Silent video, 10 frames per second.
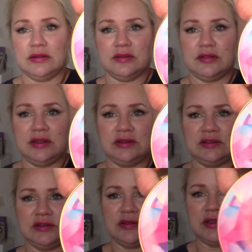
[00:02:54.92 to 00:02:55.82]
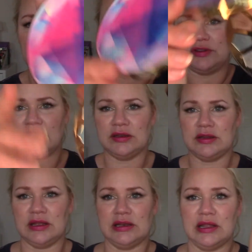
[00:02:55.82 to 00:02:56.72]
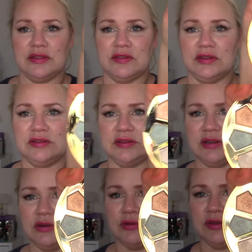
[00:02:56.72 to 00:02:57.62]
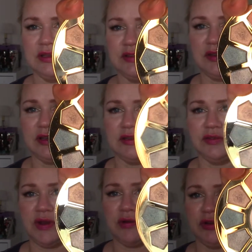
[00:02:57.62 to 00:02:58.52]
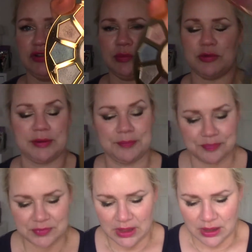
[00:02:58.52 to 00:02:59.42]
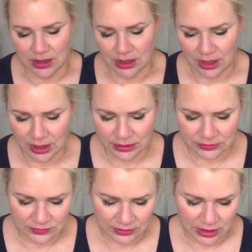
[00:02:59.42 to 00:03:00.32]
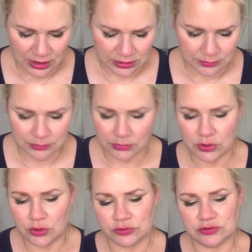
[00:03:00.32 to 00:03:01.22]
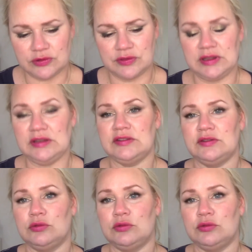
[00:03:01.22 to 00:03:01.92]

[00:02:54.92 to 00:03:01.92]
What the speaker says: this on the outside and like this on the inside. It's very shimmery. And I got these 2